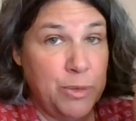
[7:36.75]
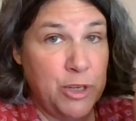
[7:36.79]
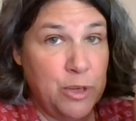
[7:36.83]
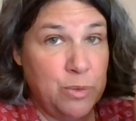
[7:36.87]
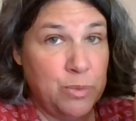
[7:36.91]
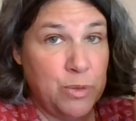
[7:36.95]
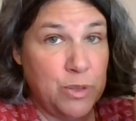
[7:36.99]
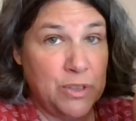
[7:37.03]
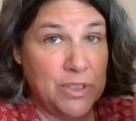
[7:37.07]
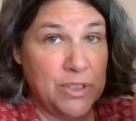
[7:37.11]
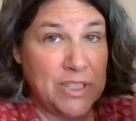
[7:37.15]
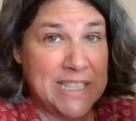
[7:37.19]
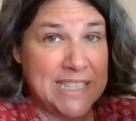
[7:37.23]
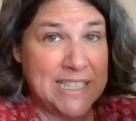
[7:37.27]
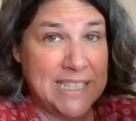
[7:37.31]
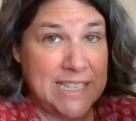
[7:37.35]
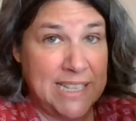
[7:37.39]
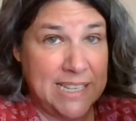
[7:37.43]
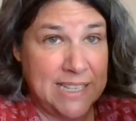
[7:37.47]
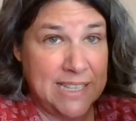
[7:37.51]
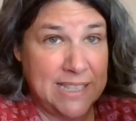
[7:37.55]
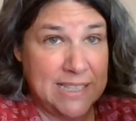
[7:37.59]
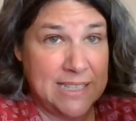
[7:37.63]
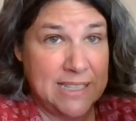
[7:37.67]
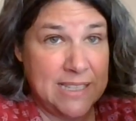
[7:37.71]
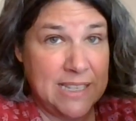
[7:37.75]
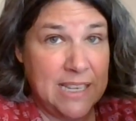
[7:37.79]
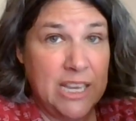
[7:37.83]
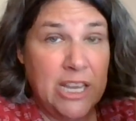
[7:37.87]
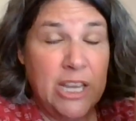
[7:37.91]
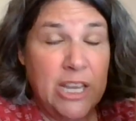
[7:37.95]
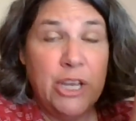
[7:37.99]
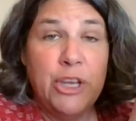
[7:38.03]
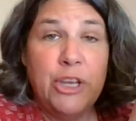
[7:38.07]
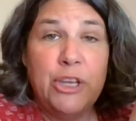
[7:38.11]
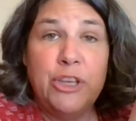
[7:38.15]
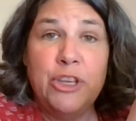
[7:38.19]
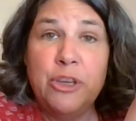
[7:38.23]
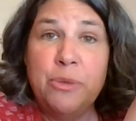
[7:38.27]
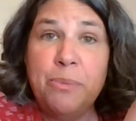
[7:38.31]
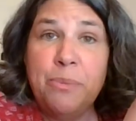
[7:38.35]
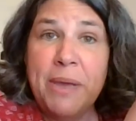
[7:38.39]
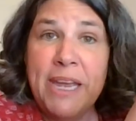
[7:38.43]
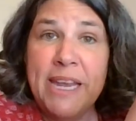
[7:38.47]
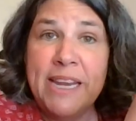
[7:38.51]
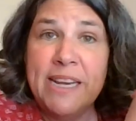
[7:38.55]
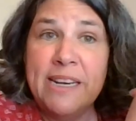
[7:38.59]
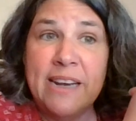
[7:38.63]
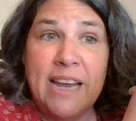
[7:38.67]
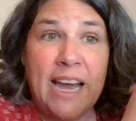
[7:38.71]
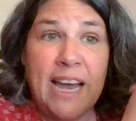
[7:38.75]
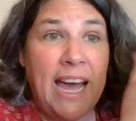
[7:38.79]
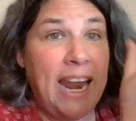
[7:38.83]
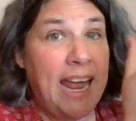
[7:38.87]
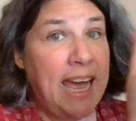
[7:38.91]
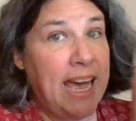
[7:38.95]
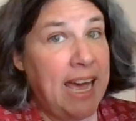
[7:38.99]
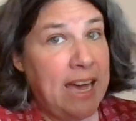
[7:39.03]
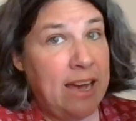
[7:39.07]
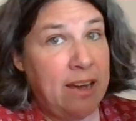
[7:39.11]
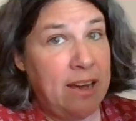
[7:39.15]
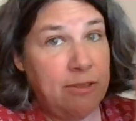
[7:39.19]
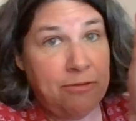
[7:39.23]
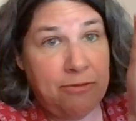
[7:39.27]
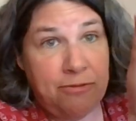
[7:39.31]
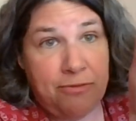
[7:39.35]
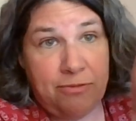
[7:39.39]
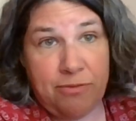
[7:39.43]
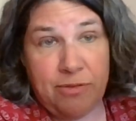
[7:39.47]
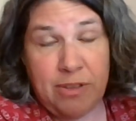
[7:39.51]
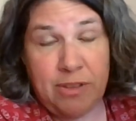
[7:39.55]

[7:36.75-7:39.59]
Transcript: numeral 6. You may not have